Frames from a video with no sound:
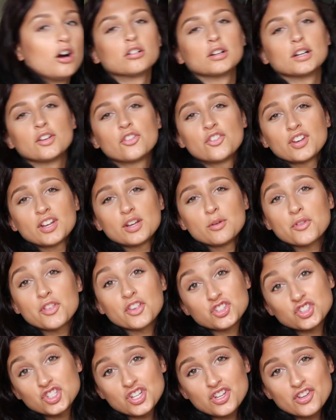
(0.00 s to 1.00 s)
All right, sticking with
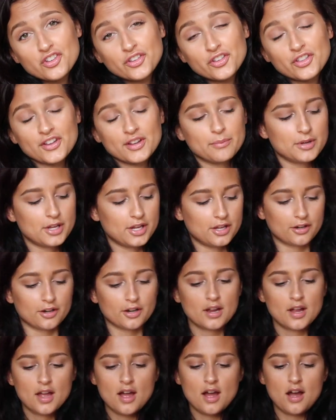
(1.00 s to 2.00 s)
the cheese theme
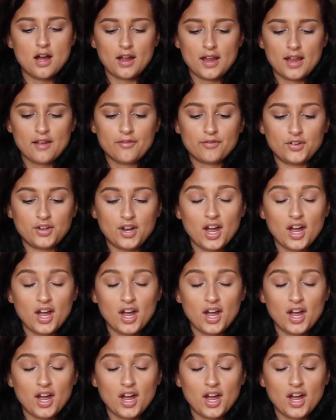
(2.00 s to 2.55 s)
here, I have